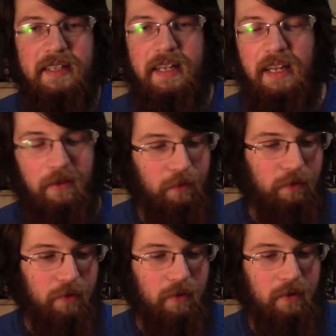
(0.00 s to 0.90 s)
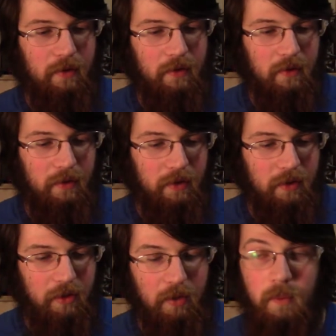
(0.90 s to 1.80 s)
If
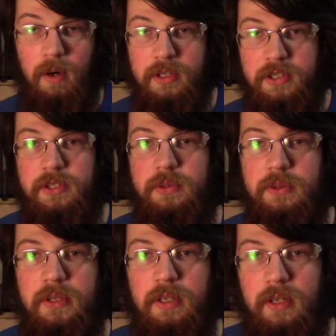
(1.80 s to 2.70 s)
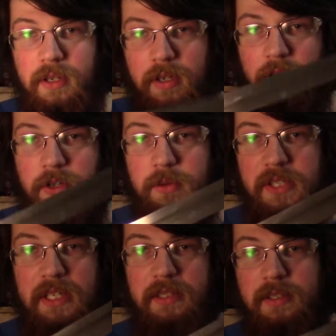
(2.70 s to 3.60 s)
you want to use
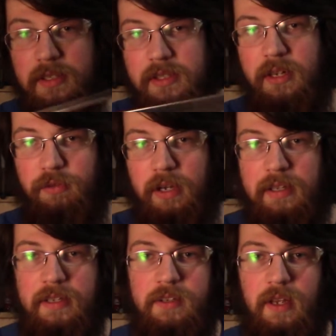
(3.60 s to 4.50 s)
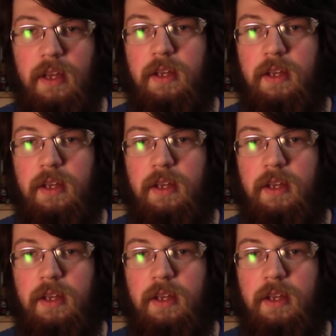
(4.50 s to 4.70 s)
these and stuff like this,